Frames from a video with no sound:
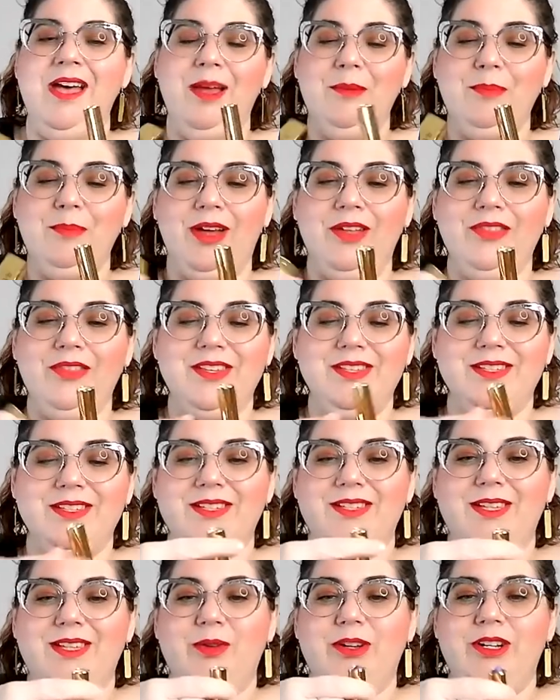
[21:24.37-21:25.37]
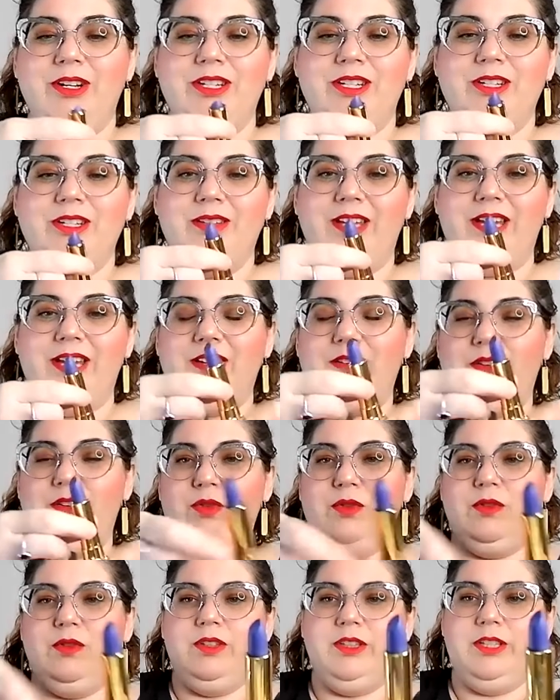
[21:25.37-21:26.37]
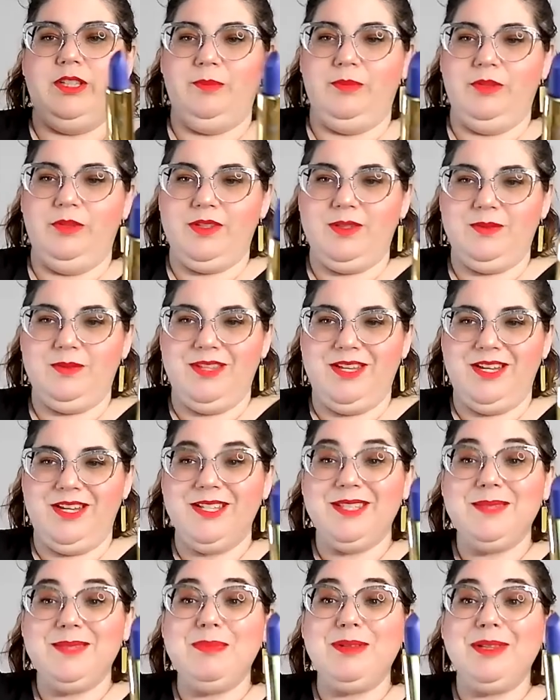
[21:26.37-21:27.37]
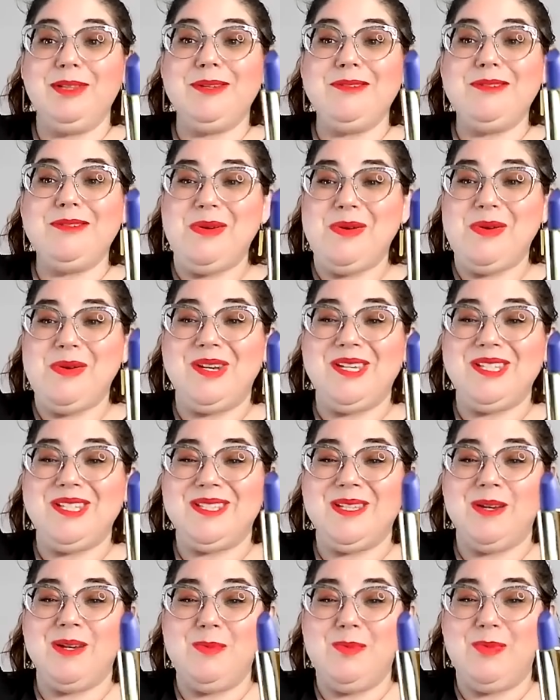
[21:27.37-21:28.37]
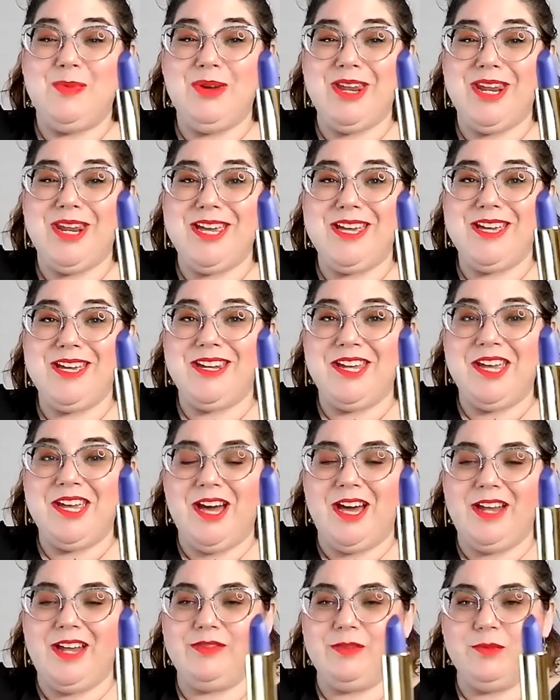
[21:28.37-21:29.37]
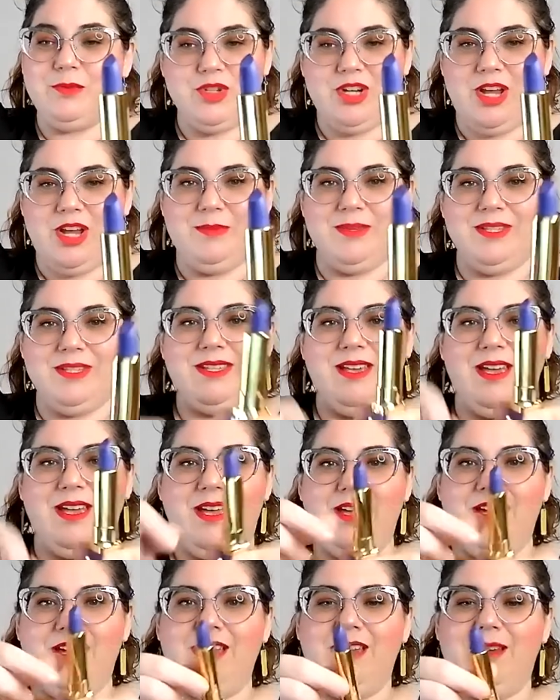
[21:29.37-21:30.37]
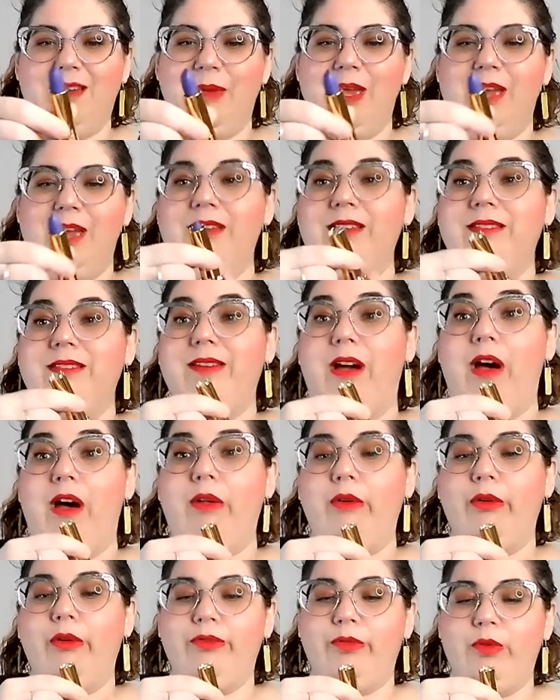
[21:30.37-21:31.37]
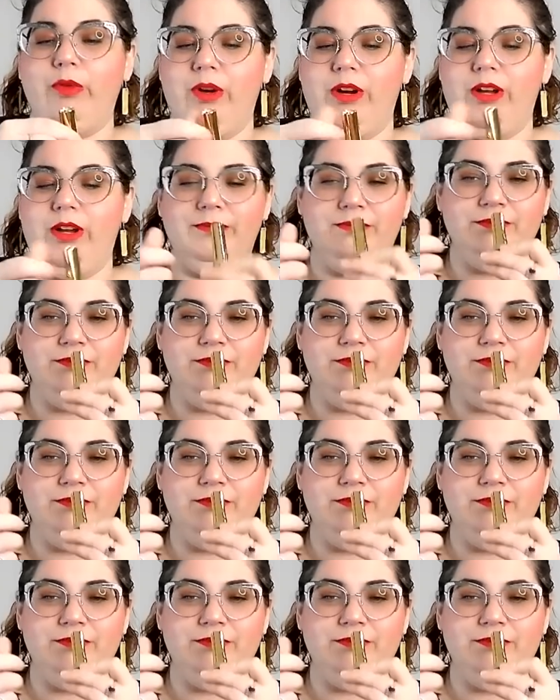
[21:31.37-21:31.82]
I bought this because I want to do like cool lip looks with it. It's blue and it's so pretty, and I got it from Shop Miss A. I paid a dollar for it.